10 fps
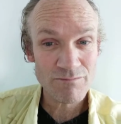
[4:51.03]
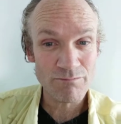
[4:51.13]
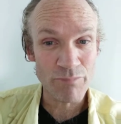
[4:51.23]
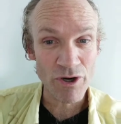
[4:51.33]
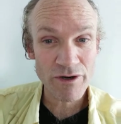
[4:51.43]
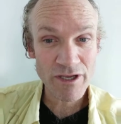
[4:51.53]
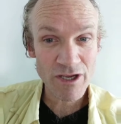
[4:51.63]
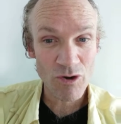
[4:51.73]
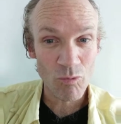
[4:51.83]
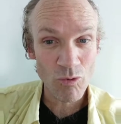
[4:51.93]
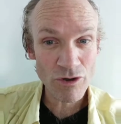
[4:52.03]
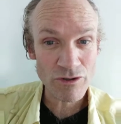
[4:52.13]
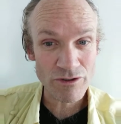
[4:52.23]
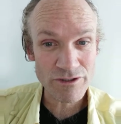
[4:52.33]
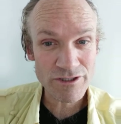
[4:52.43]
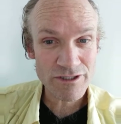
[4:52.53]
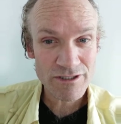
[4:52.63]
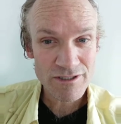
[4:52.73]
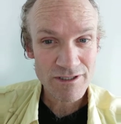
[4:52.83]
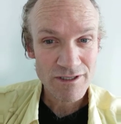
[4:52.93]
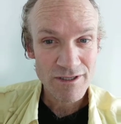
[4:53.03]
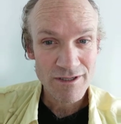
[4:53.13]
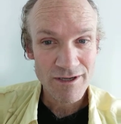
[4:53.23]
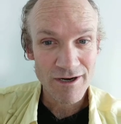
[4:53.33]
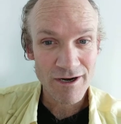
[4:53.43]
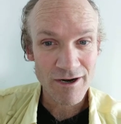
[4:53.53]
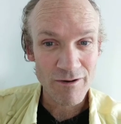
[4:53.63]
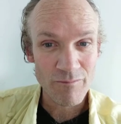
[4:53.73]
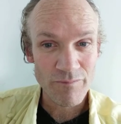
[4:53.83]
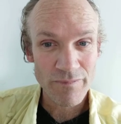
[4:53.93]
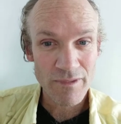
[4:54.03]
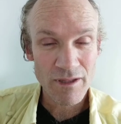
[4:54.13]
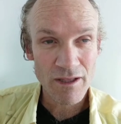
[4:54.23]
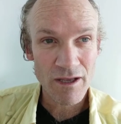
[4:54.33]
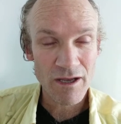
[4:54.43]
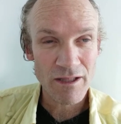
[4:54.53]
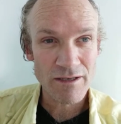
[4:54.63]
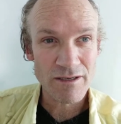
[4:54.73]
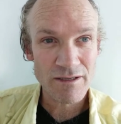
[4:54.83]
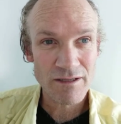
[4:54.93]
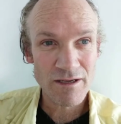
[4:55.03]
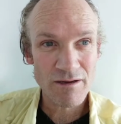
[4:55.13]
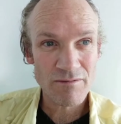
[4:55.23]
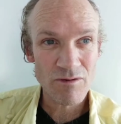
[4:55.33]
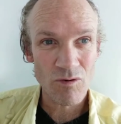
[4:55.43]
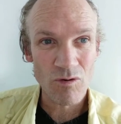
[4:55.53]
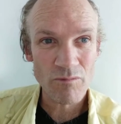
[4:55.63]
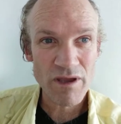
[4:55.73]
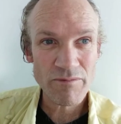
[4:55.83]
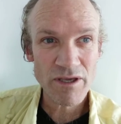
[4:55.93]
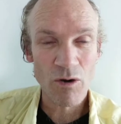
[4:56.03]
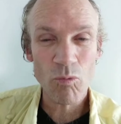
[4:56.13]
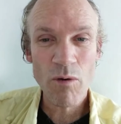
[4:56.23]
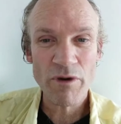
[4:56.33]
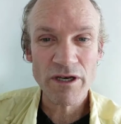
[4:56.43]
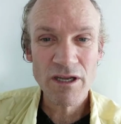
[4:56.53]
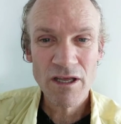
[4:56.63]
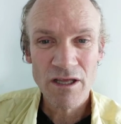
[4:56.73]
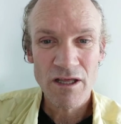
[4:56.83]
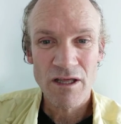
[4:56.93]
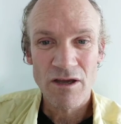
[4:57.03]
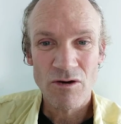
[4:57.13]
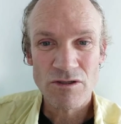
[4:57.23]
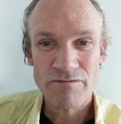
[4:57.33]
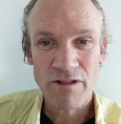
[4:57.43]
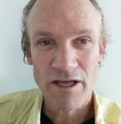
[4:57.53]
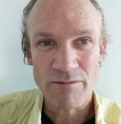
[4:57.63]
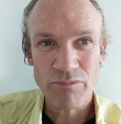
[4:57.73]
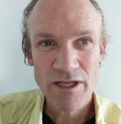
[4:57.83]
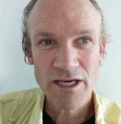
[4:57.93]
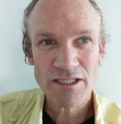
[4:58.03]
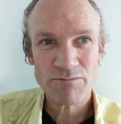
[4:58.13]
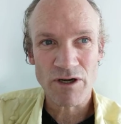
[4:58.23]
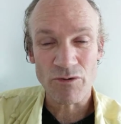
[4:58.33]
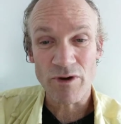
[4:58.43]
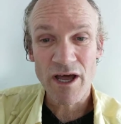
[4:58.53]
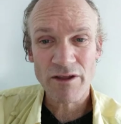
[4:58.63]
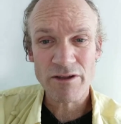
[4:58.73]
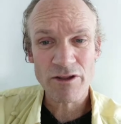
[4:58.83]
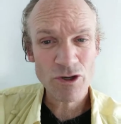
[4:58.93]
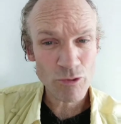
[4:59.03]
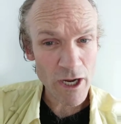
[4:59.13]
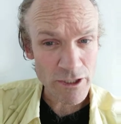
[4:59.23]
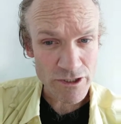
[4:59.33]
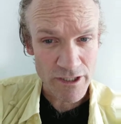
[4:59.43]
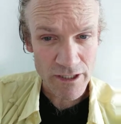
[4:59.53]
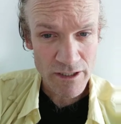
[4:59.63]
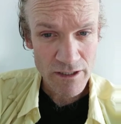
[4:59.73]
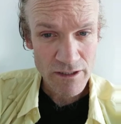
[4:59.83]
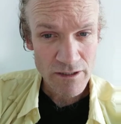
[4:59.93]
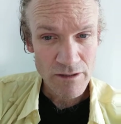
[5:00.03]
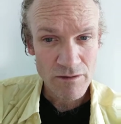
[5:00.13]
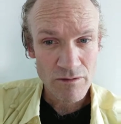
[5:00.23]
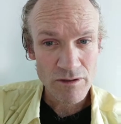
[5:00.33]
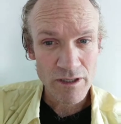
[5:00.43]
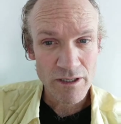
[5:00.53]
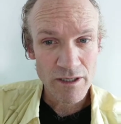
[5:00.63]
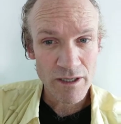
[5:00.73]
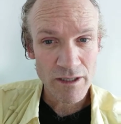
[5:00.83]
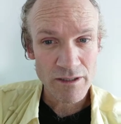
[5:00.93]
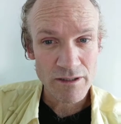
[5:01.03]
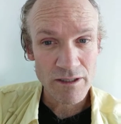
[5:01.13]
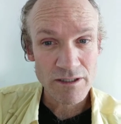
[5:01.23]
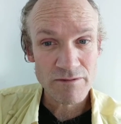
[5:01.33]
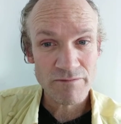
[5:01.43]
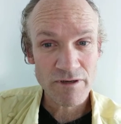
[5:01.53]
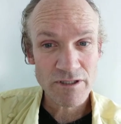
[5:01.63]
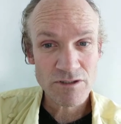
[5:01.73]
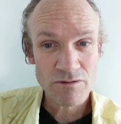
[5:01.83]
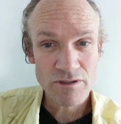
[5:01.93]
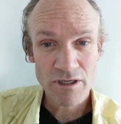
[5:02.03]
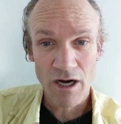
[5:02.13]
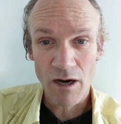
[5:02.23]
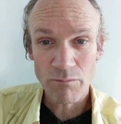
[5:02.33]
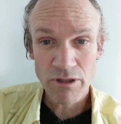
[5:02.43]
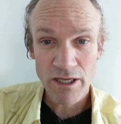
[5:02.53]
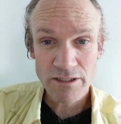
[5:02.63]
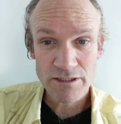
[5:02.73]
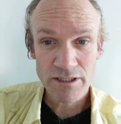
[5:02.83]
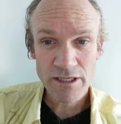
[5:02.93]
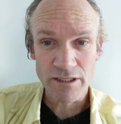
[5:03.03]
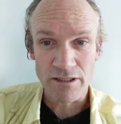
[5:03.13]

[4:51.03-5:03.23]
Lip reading: burning worlds, and or maybe a woman who's flying planes, but in reality they're crashing. Okay, and it's a very sort of complex thing.